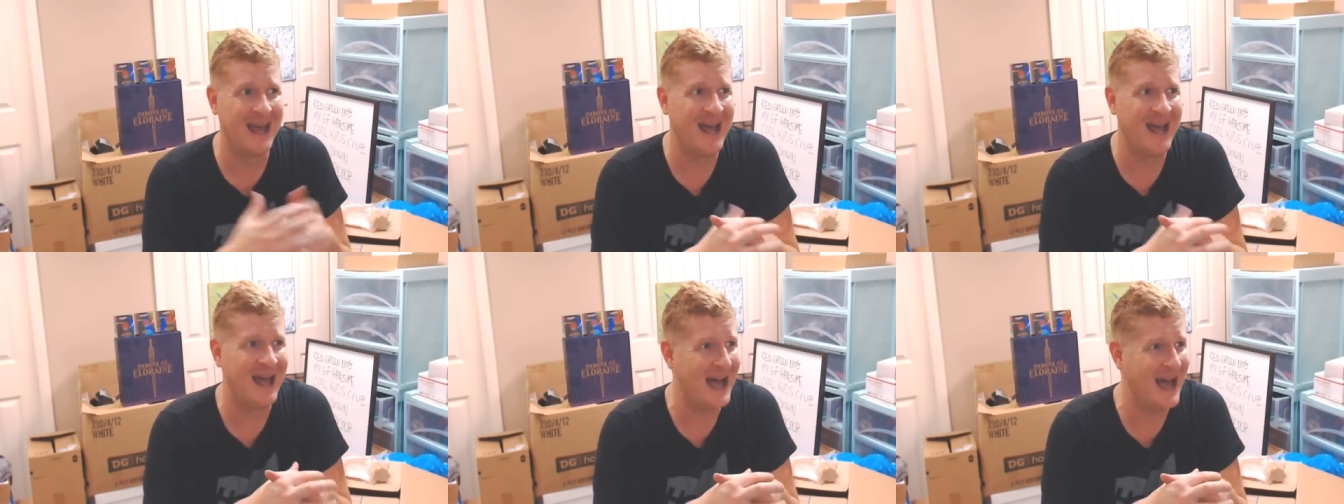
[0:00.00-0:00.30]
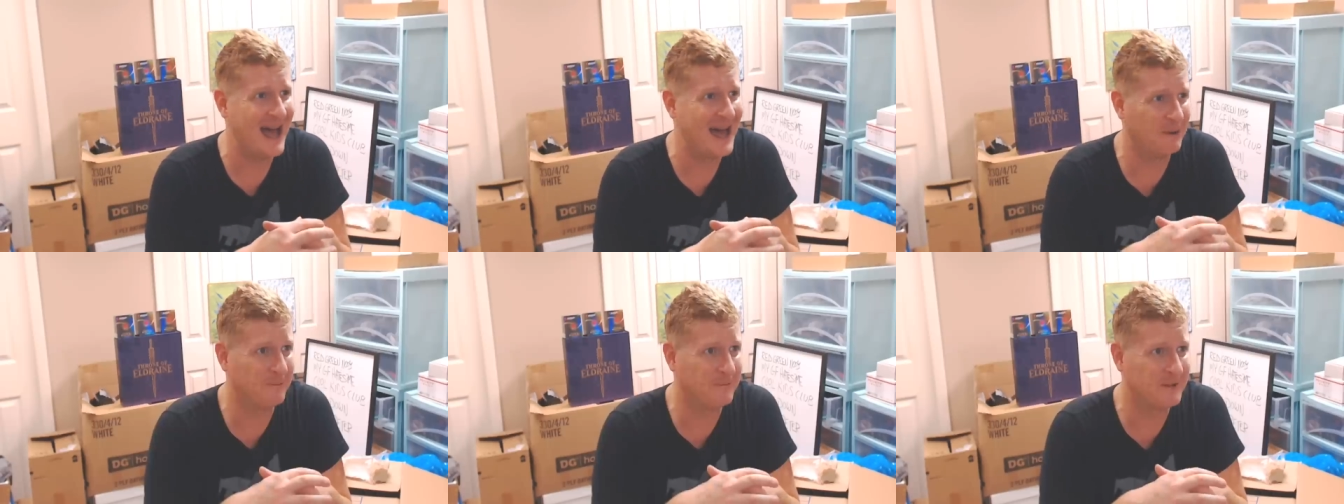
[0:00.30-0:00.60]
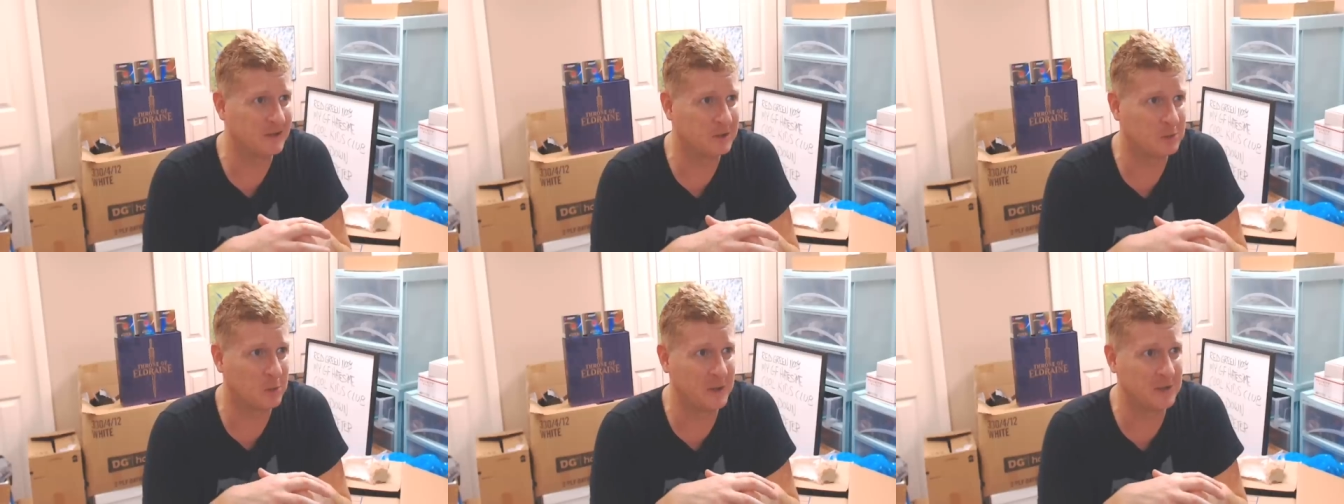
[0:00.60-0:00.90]
I don't think
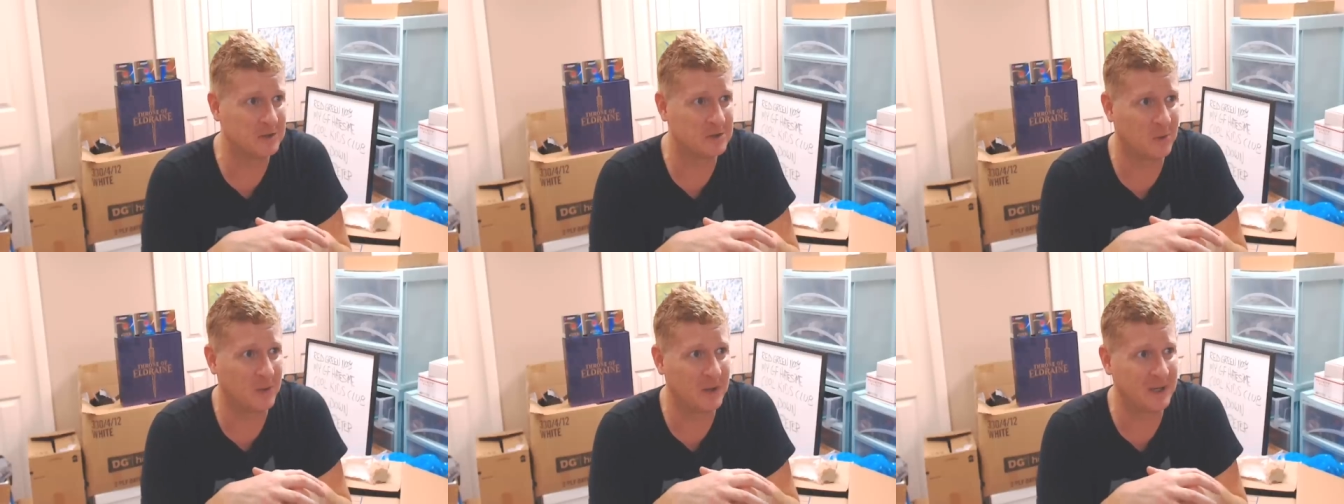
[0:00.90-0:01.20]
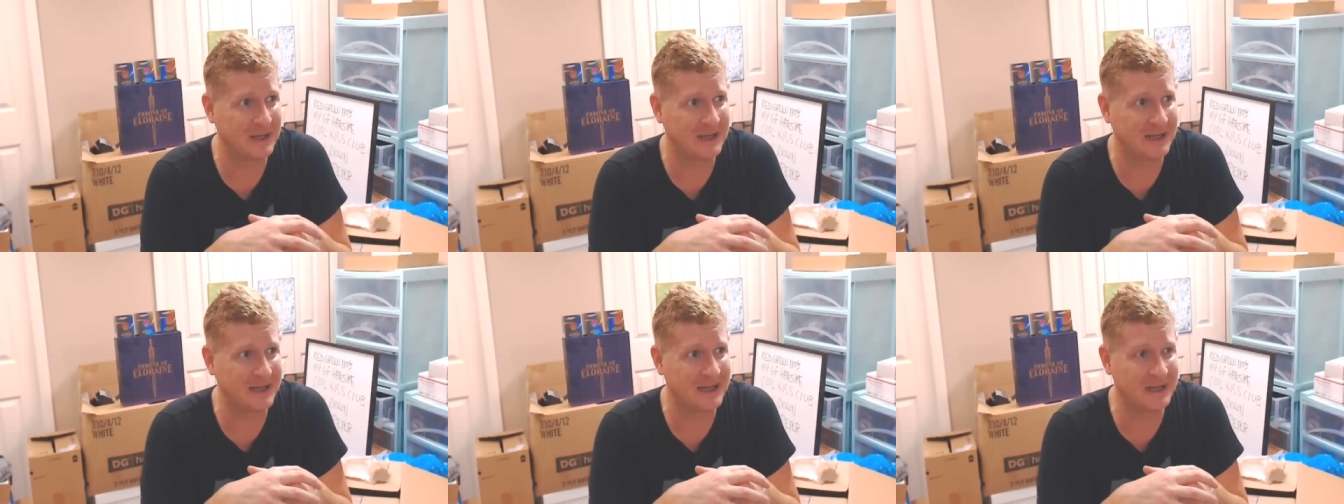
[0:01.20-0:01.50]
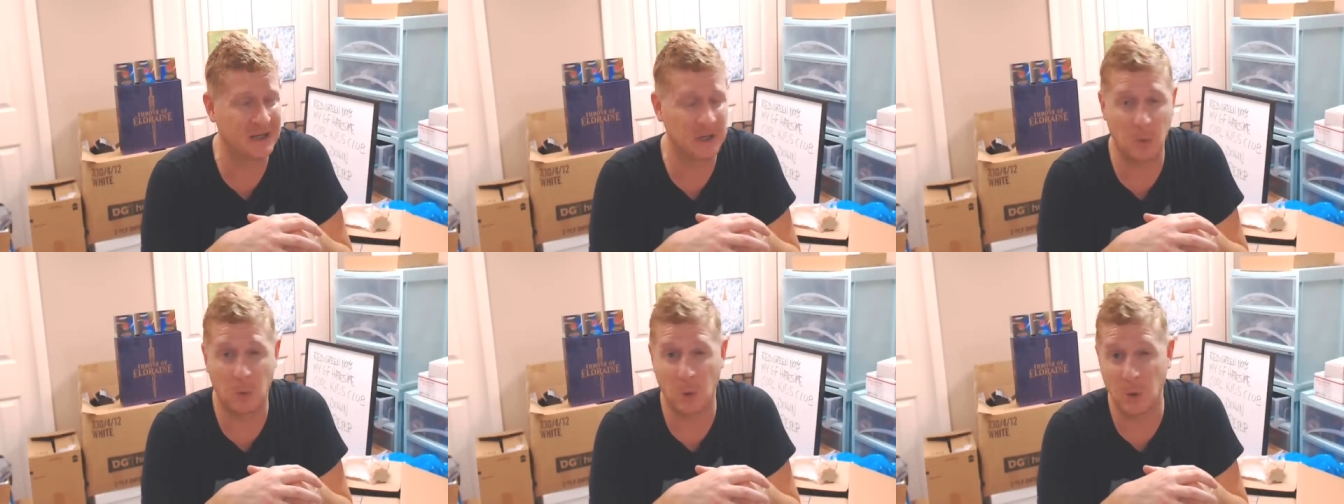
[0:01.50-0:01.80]
2020 can get
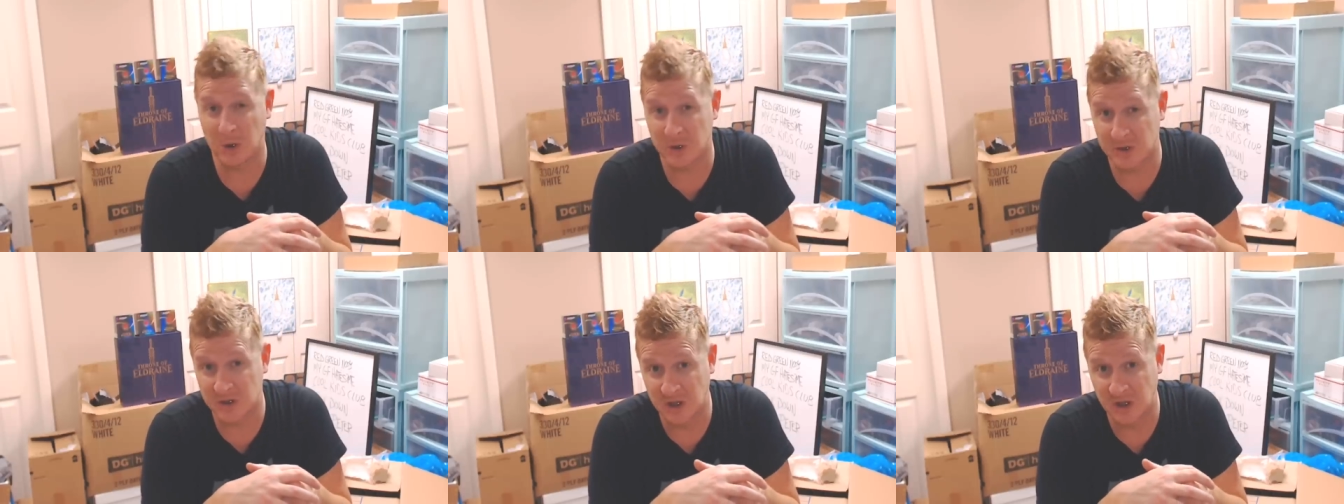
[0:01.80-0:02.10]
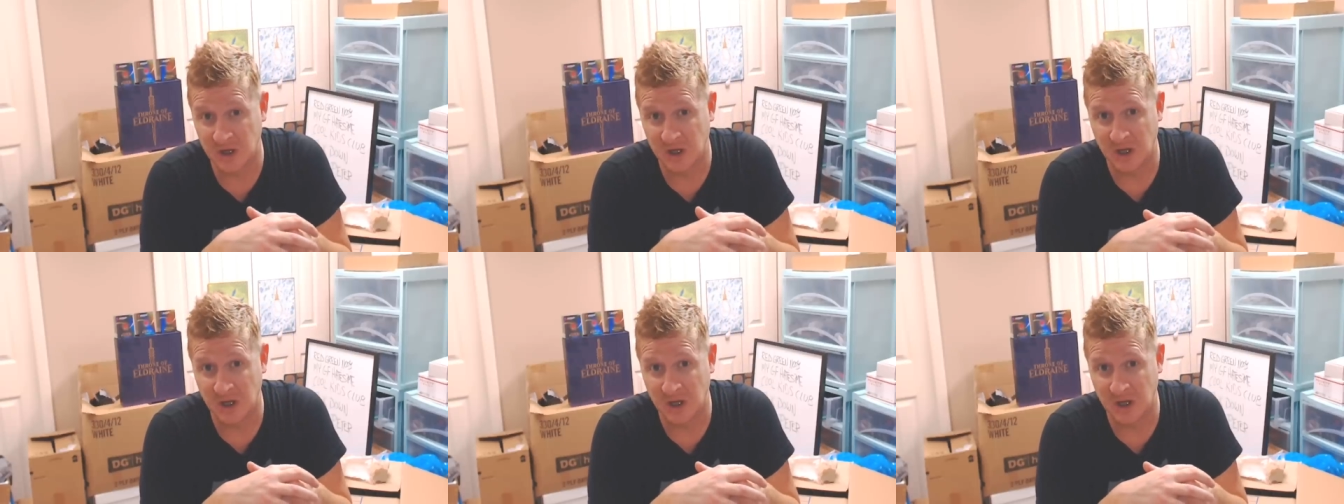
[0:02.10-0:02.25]
any worse.